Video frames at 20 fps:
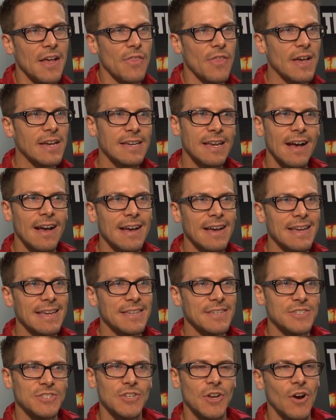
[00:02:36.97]
that guy
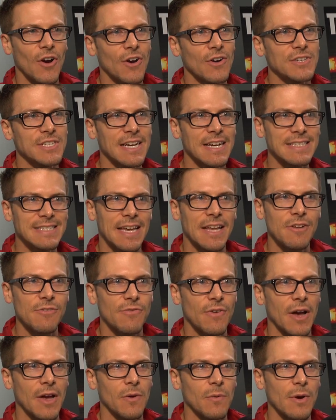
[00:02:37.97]
is hard to
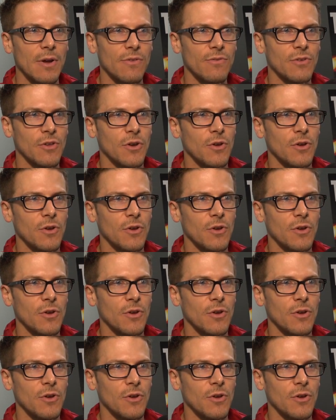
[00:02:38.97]
identify with.